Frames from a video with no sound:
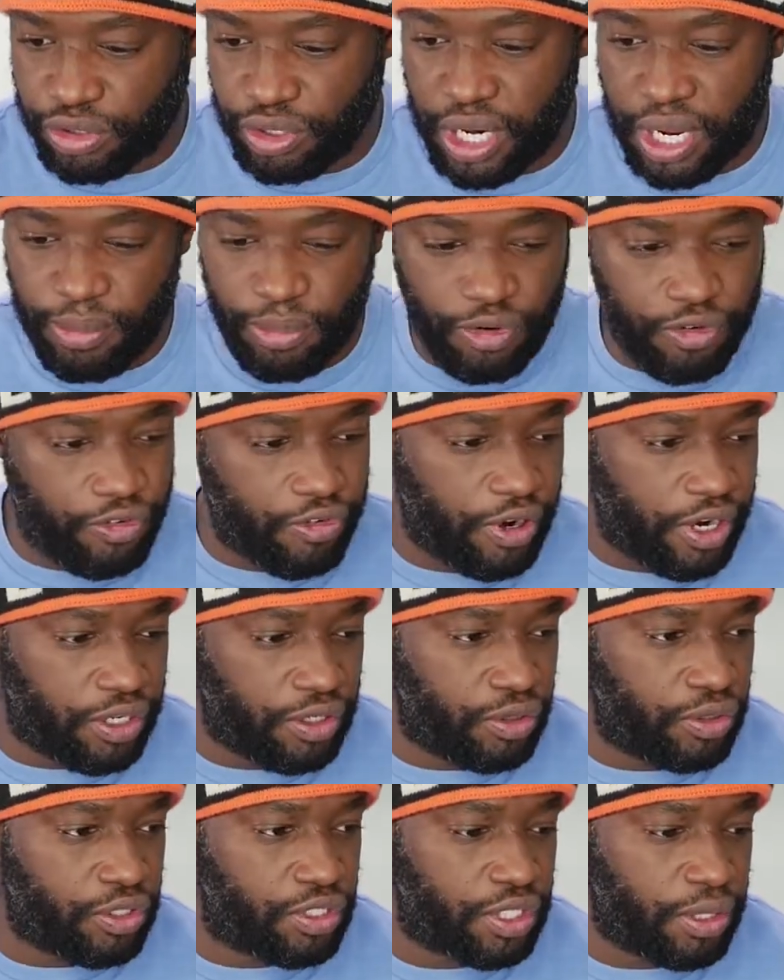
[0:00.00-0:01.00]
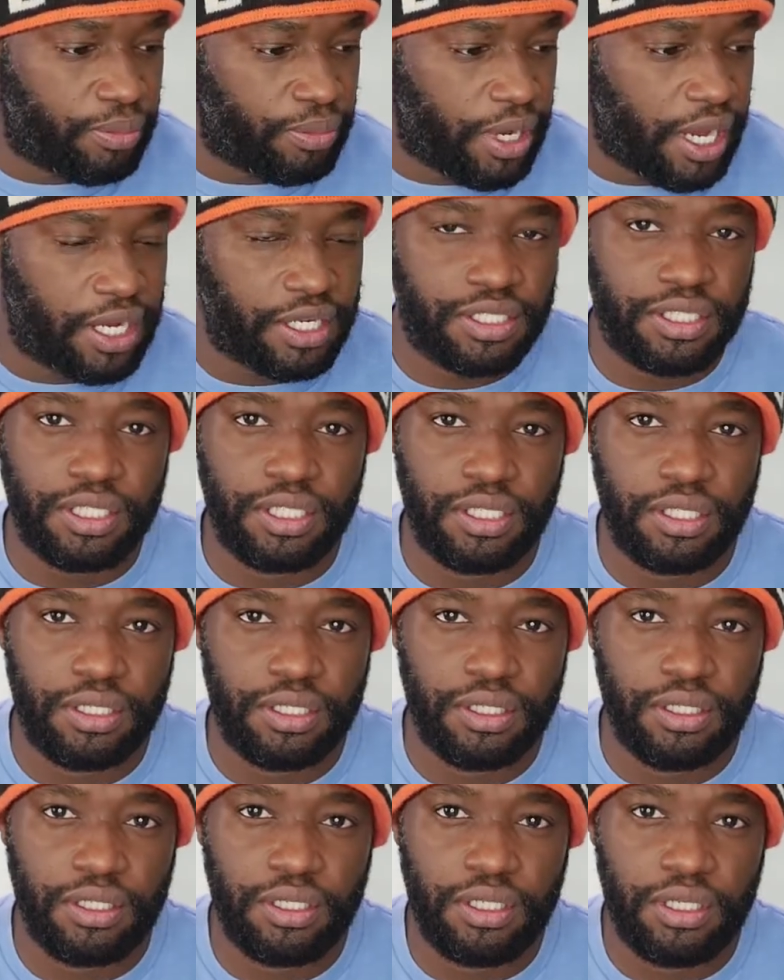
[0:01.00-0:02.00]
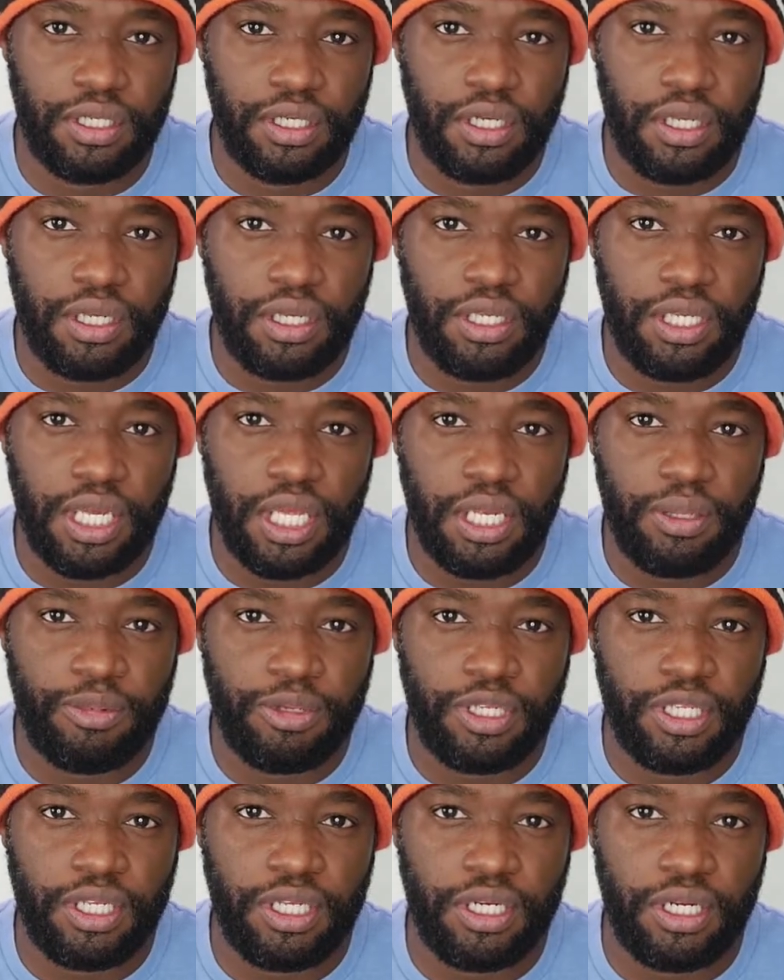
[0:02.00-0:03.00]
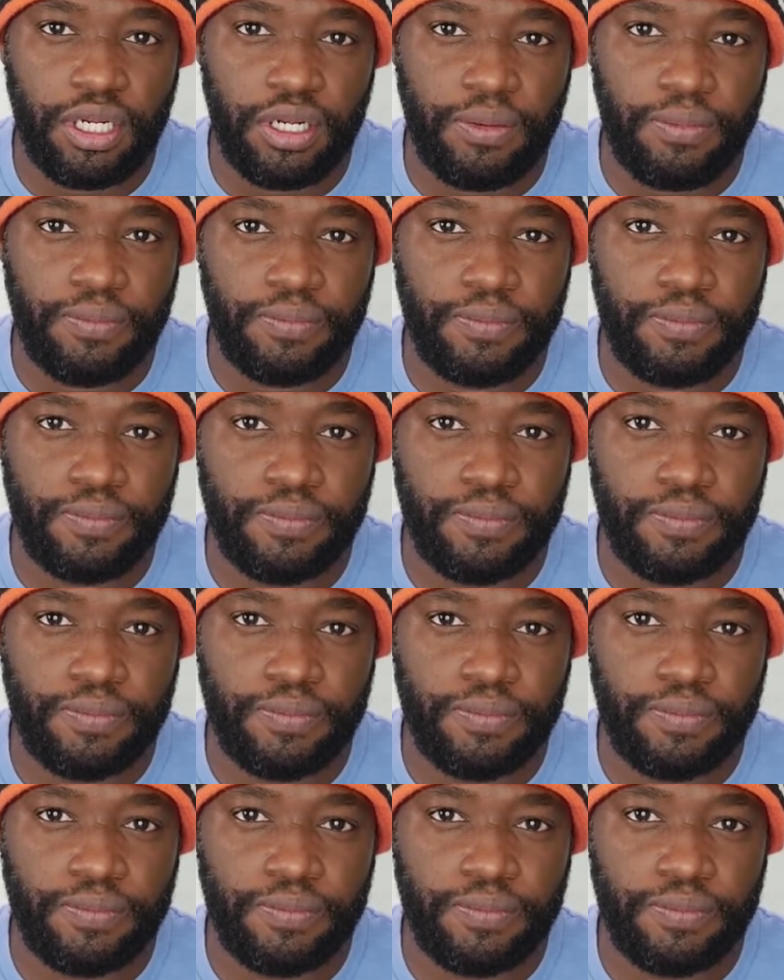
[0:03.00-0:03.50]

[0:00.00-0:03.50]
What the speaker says: crap before I do this unboxing? Yeah, let me clean it up.